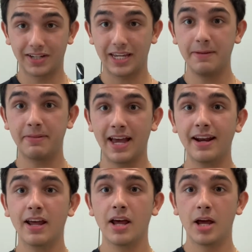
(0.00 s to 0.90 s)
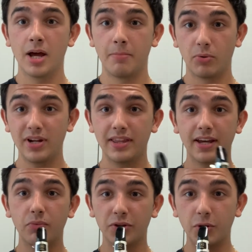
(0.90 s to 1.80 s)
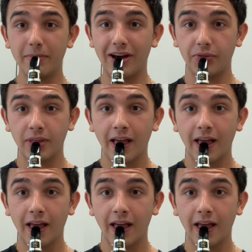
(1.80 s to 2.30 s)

keep that, breathe in with your mouth,